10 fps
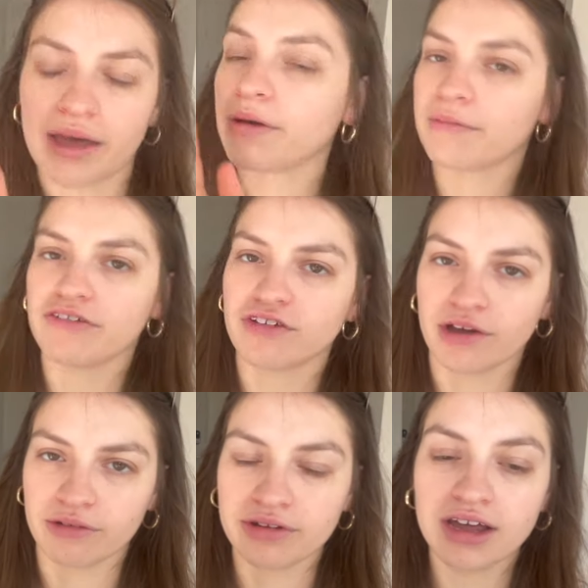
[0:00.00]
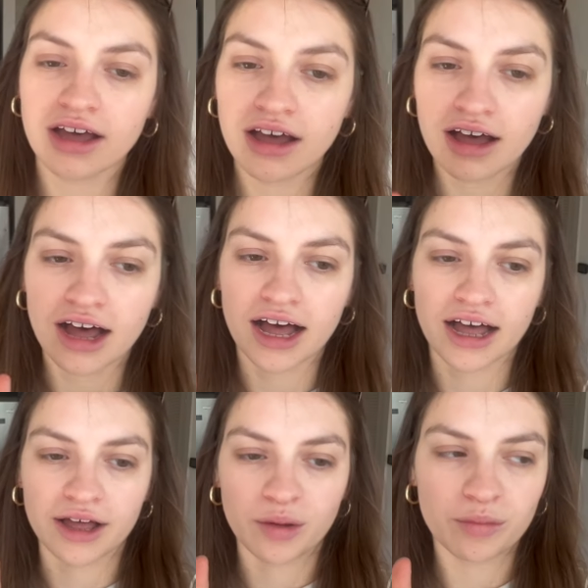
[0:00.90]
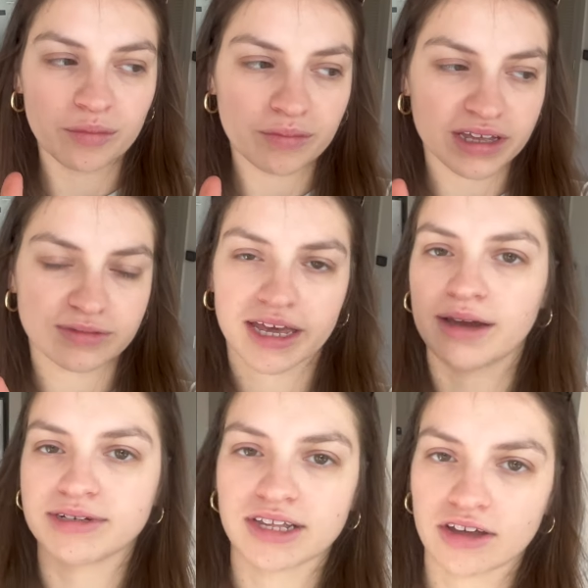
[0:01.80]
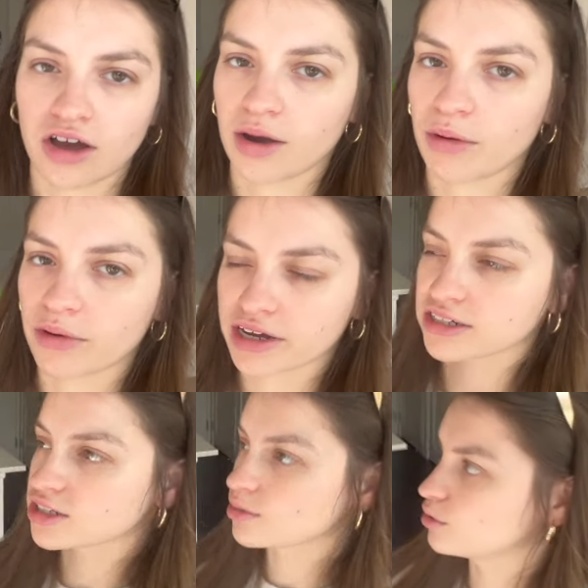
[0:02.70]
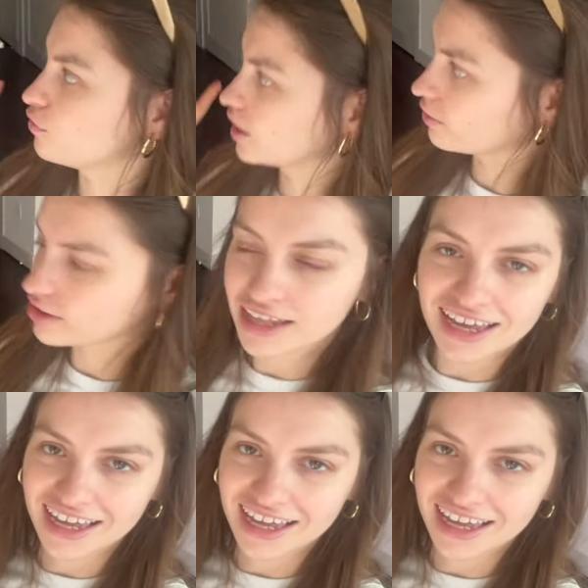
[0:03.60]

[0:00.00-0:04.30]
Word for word: I'm on my phone um, because my camera's in the car, but we're gonna start moving everything